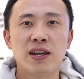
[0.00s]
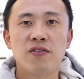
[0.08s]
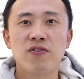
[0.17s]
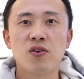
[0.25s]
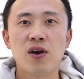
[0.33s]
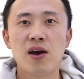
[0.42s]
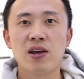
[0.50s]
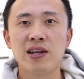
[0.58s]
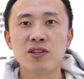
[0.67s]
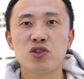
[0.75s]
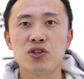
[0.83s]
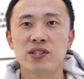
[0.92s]
If you are
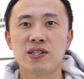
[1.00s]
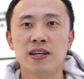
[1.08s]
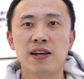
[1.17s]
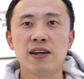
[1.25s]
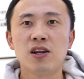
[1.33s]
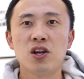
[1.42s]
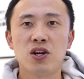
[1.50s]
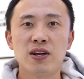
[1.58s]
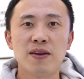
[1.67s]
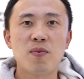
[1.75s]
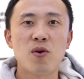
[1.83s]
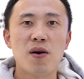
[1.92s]
interested in
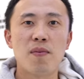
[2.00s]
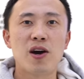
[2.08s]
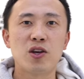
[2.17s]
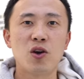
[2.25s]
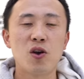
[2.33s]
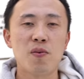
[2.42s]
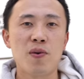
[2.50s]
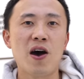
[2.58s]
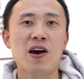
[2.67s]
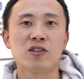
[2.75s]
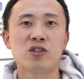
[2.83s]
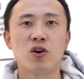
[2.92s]
learning more about
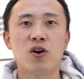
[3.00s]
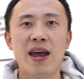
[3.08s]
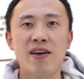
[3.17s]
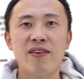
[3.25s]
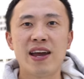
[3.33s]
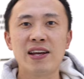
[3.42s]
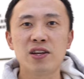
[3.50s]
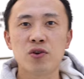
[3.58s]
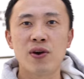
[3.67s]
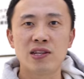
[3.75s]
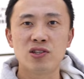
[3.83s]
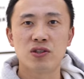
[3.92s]
YoloBox or have any
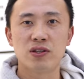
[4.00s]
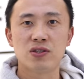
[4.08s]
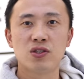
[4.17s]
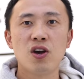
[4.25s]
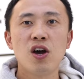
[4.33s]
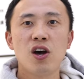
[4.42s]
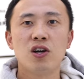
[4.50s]
questions